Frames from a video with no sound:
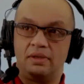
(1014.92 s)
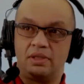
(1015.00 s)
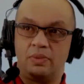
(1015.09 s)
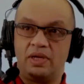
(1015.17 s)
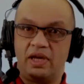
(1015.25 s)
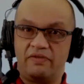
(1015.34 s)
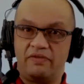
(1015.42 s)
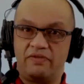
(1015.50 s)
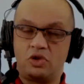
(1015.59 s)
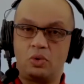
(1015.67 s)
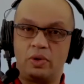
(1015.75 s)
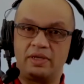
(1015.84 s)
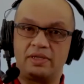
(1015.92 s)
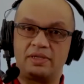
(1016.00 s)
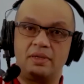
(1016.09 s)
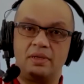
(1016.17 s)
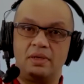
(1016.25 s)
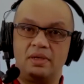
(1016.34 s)
So we have
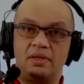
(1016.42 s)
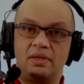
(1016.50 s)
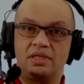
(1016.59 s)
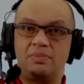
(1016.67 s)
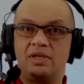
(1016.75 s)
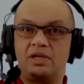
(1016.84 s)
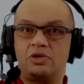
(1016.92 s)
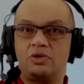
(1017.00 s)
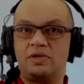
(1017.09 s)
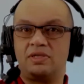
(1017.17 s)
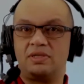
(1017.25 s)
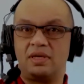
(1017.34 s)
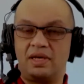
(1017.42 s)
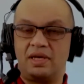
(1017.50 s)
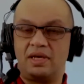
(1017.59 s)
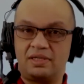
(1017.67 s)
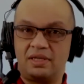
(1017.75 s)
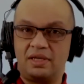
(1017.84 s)
choice. Doesn't mean that choice is
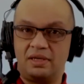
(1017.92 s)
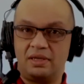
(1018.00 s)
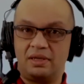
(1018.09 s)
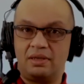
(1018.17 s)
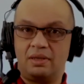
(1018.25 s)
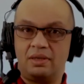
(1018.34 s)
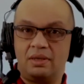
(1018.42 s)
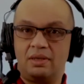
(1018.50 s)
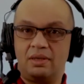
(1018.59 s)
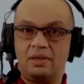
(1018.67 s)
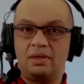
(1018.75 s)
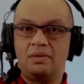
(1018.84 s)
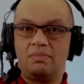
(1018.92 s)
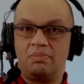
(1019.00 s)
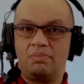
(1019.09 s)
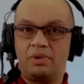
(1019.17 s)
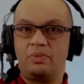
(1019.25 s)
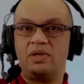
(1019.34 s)
easy,
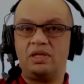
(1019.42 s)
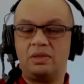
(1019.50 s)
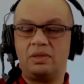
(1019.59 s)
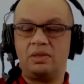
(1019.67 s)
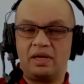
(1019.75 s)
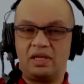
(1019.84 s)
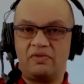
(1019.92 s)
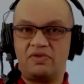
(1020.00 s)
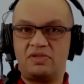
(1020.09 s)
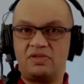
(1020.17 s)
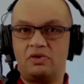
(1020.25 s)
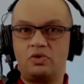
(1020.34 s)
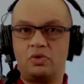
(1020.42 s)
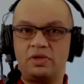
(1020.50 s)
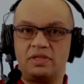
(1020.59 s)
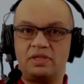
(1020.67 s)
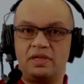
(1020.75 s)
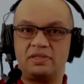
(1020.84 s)
but then we need to make a different set of
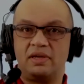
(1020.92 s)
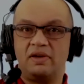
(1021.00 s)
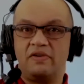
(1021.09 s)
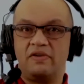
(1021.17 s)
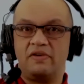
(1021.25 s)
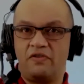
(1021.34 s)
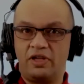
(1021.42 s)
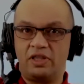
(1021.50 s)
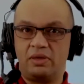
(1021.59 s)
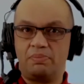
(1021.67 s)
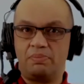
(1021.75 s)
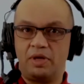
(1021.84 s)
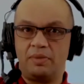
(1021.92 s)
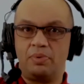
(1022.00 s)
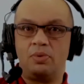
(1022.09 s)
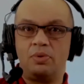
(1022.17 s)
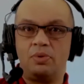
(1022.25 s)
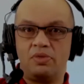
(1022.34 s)
choices. Find the
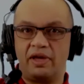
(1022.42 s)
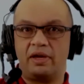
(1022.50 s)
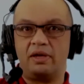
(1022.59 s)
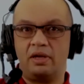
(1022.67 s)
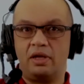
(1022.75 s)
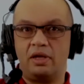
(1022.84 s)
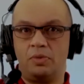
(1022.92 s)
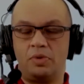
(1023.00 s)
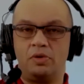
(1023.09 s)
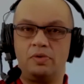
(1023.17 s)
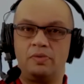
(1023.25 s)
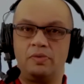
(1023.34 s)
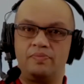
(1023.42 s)
people that can help you.